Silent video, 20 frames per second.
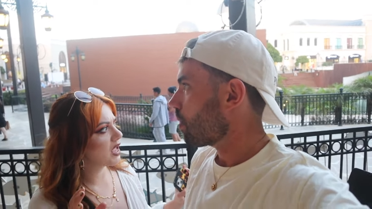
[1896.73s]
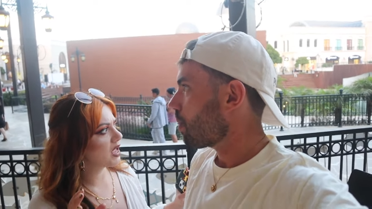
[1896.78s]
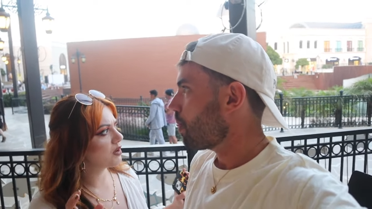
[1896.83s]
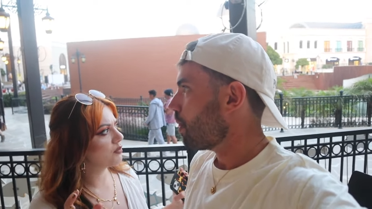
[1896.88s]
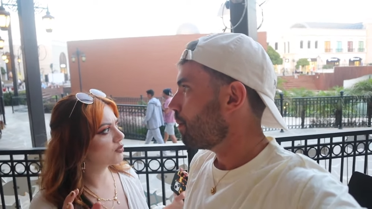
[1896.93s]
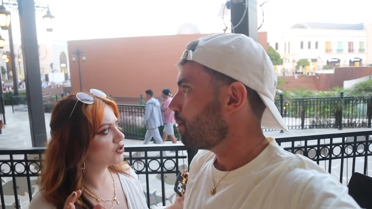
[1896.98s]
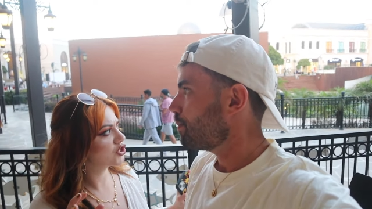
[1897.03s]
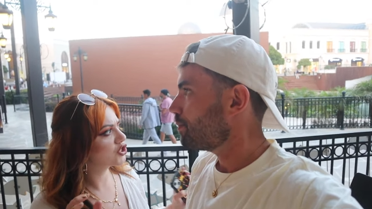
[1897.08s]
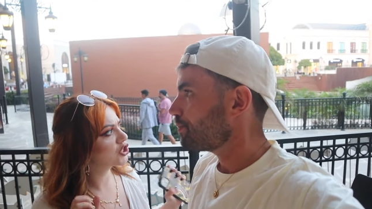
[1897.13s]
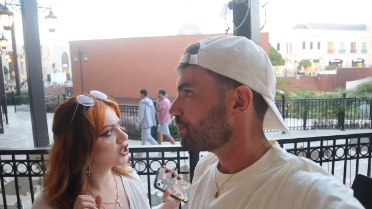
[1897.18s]
Speaker 1: it
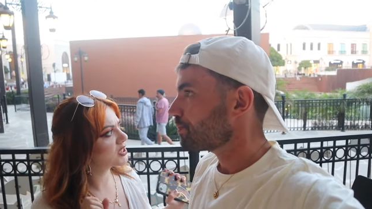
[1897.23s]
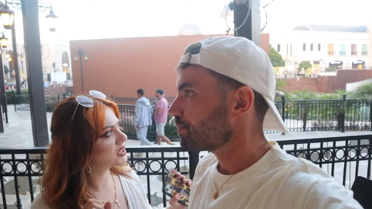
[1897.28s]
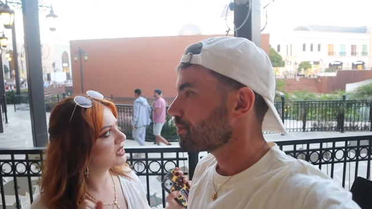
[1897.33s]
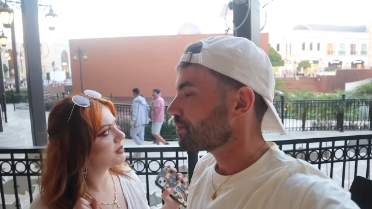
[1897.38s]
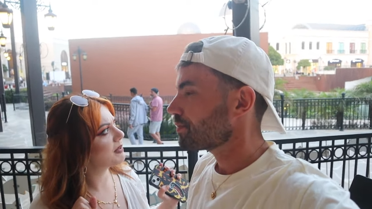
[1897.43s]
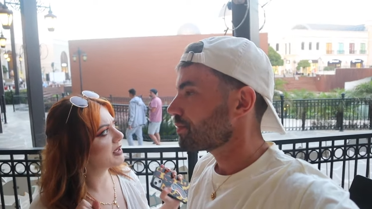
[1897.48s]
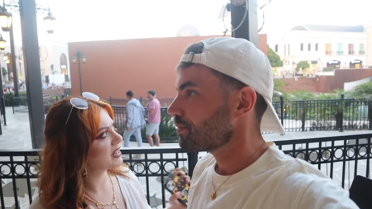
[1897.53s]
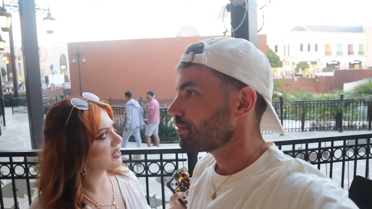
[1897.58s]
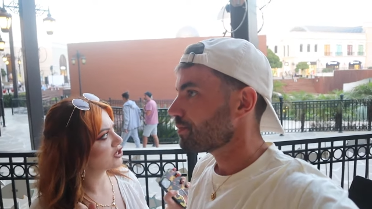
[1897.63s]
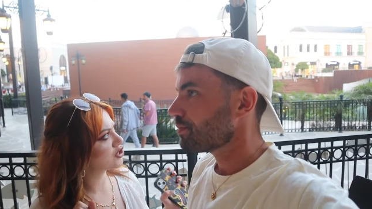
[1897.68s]
was just a
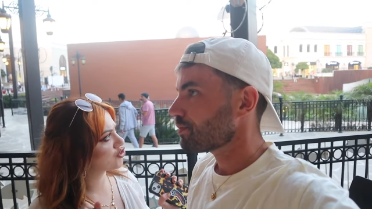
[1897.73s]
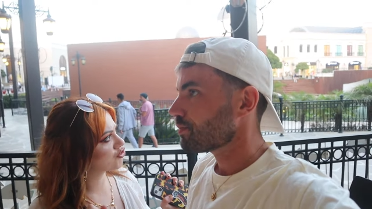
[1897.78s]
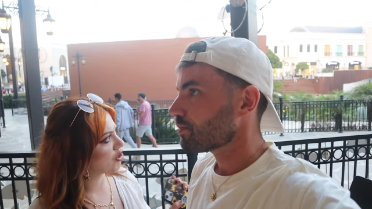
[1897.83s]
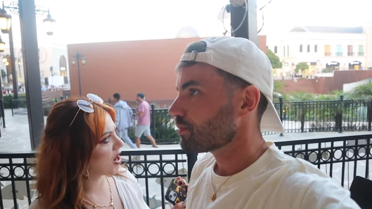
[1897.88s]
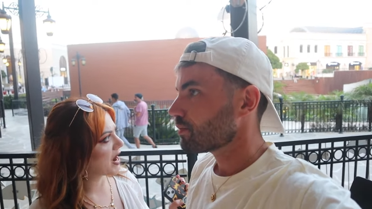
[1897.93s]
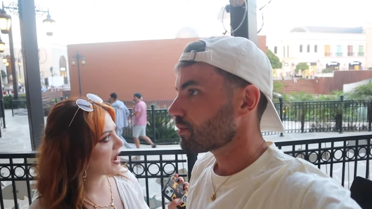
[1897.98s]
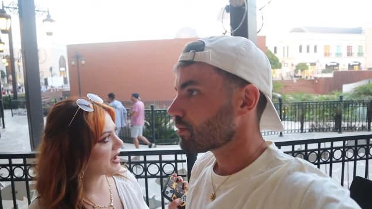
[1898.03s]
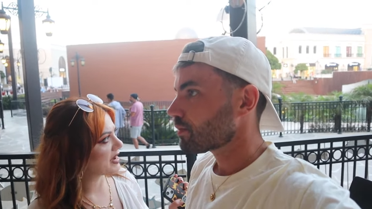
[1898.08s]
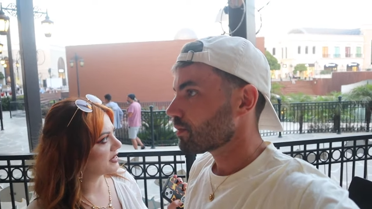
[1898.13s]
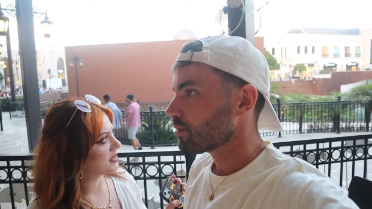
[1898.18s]
bit
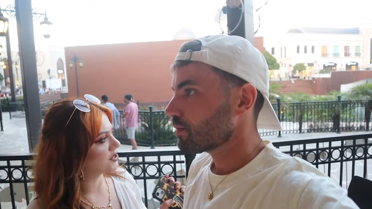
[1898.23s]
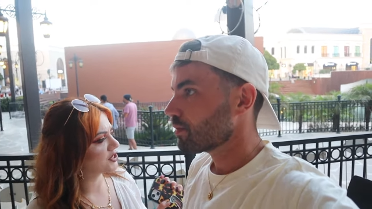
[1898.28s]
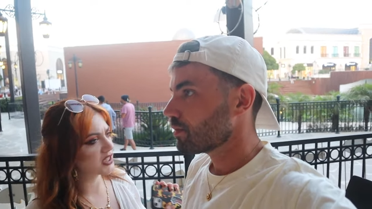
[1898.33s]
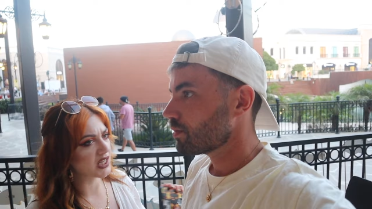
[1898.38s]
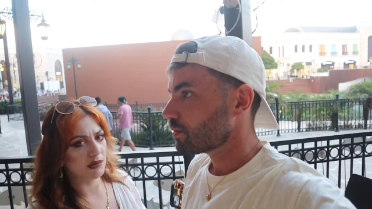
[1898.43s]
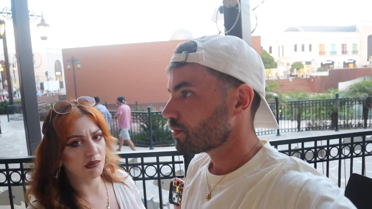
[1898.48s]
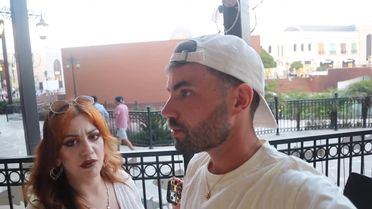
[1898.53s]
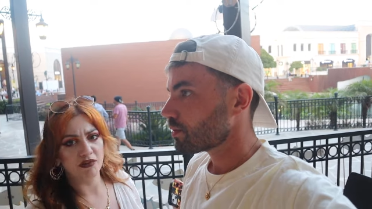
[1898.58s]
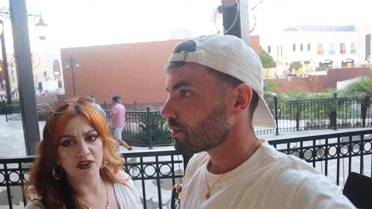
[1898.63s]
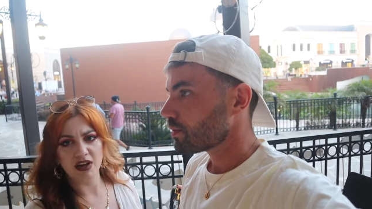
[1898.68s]
strange,
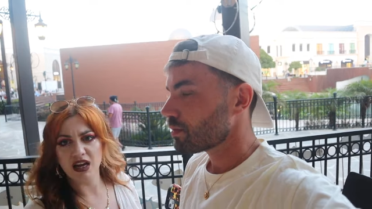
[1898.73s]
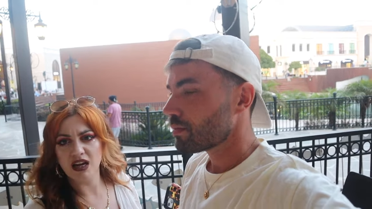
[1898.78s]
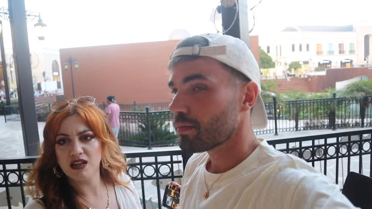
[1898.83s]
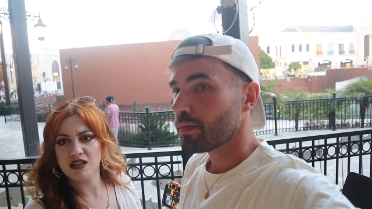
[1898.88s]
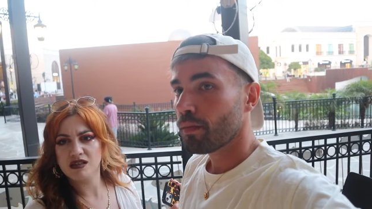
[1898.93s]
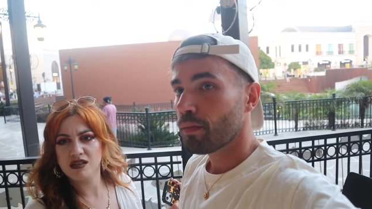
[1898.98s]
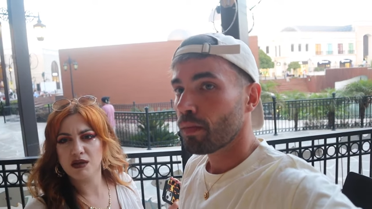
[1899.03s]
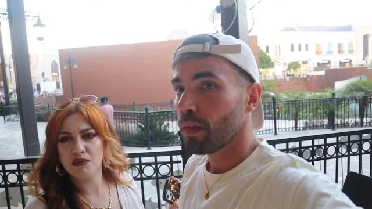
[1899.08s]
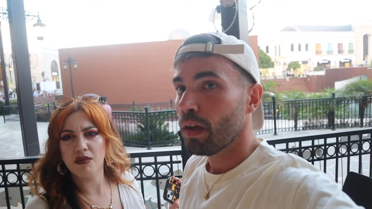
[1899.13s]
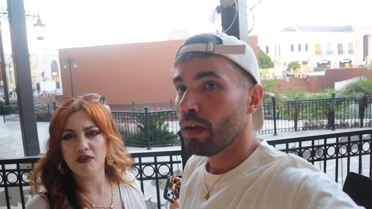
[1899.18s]
some of it.
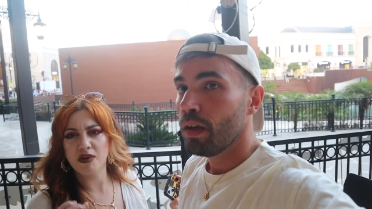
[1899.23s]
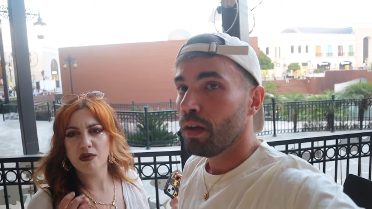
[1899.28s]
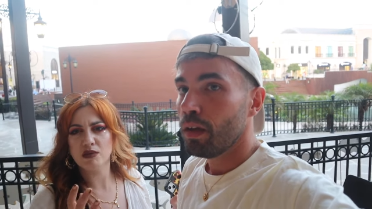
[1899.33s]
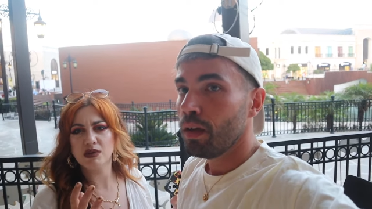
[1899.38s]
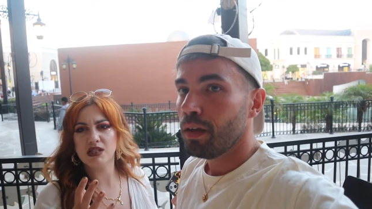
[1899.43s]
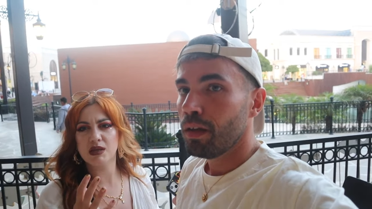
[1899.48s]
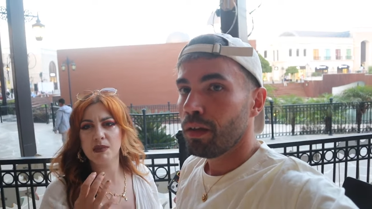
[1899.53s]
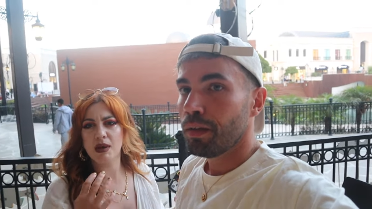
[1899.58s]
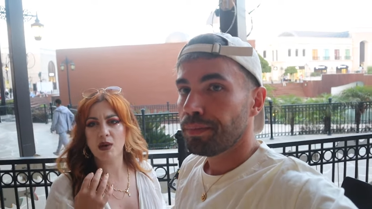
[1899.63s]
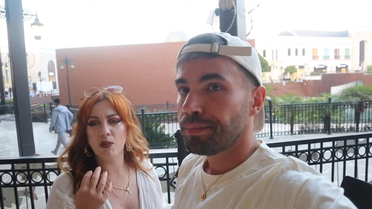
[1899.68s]
Some of it was
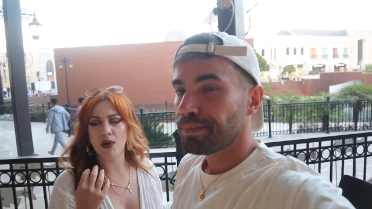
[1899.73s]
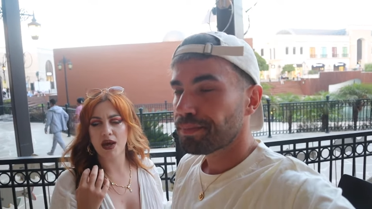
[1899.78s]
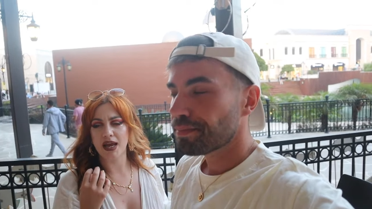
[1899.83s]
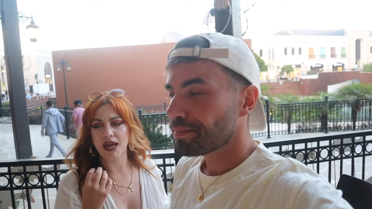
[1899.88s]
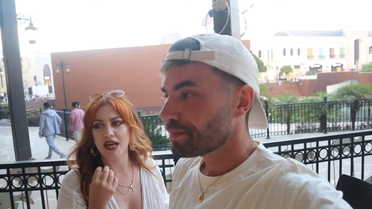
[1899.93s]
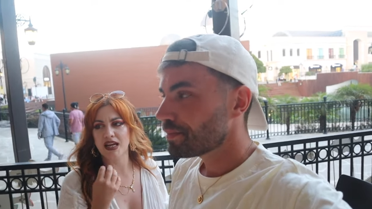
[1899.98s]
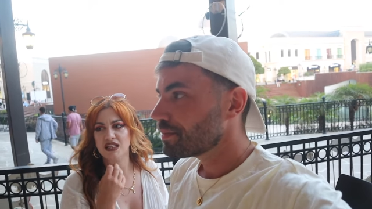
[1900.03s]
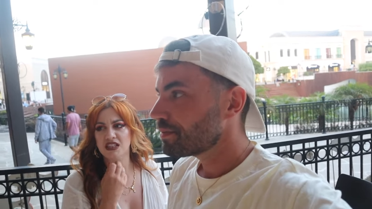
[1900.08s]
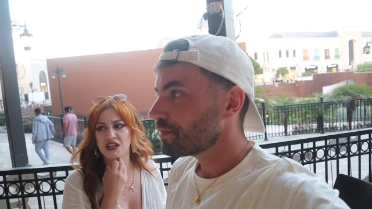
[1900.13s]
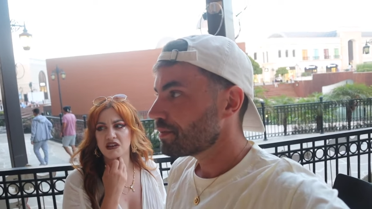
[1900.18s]
a bit weird,
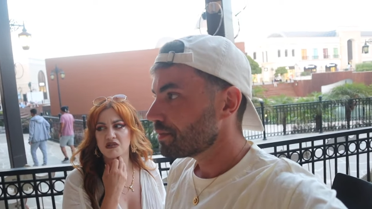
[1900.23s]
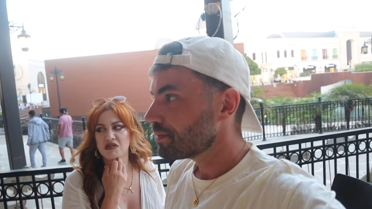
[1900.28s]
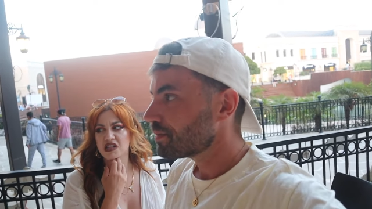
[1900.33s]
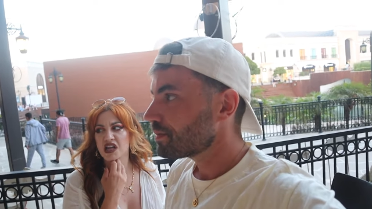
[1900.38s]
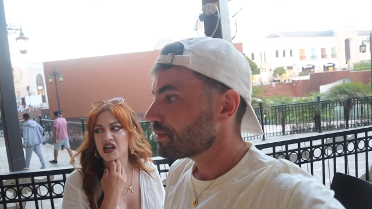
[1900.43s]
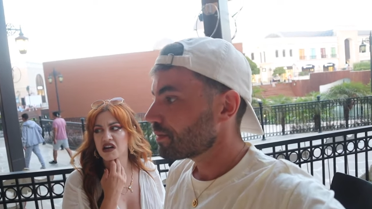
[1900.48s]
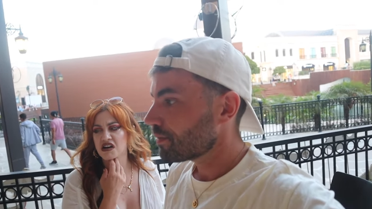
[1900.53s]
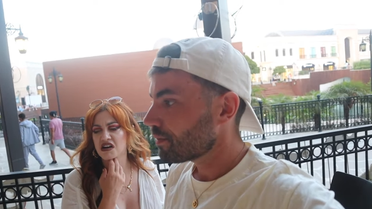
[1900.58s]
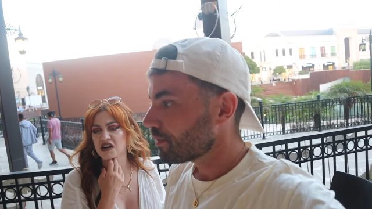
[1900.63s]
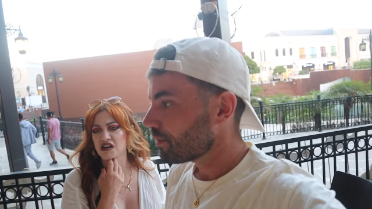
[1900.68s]
and I was
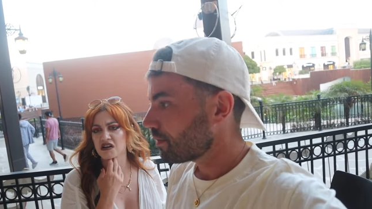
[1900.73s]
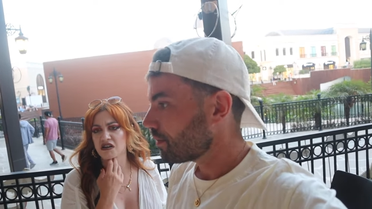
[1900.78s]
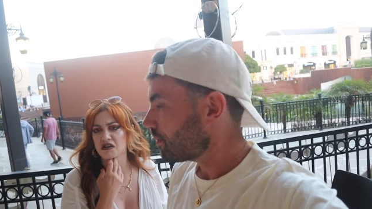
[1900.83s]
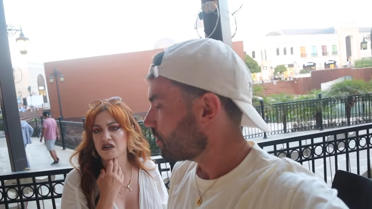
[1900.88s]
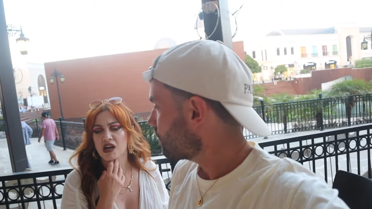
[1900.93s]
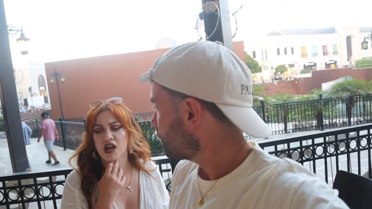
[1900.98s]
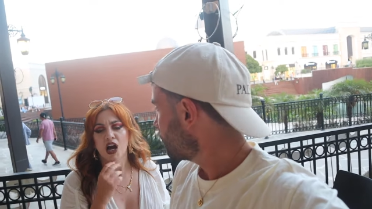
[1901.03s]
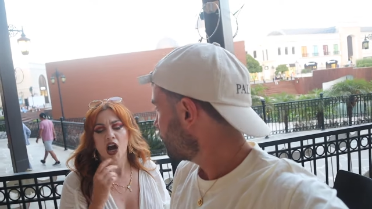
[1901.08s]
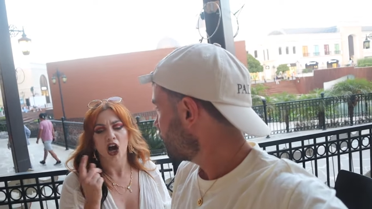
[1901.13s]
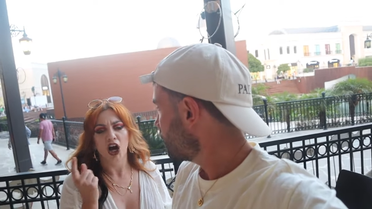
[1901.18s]
like, oh.
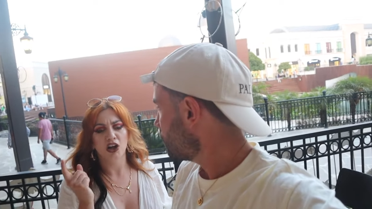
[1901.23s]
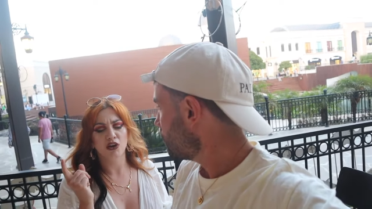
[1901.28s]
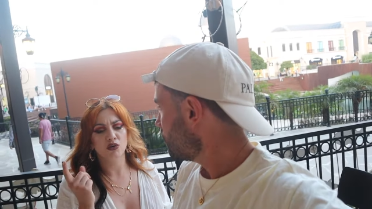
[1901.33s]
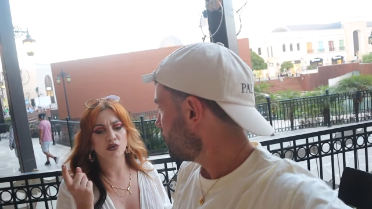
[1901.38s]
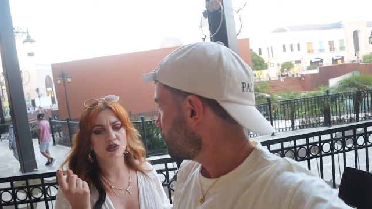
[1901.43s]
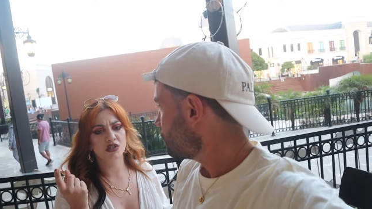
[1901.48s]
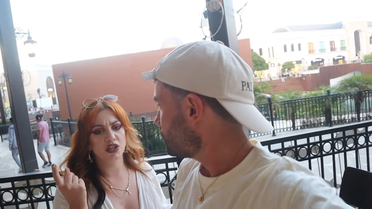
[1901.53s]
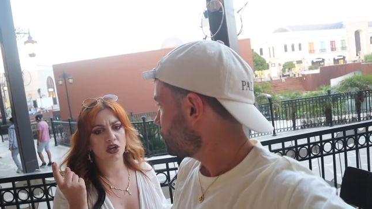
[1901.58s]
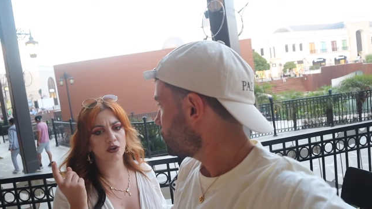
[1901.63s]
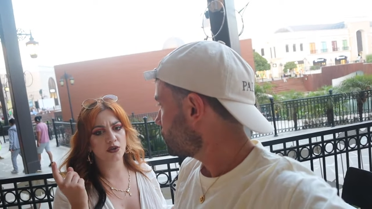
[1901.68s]
I
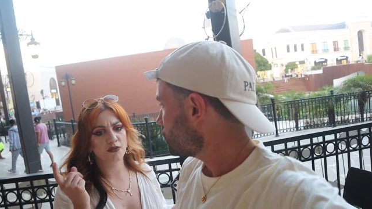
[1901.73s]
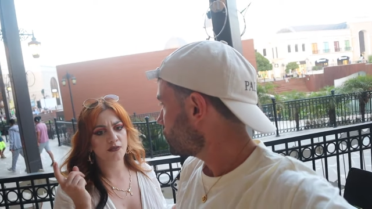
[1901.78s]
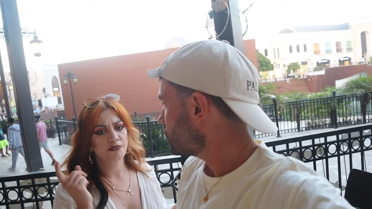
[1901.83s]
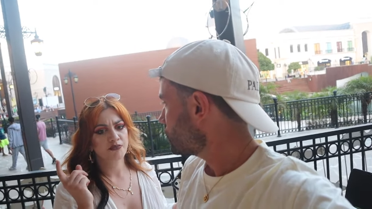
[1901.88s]
also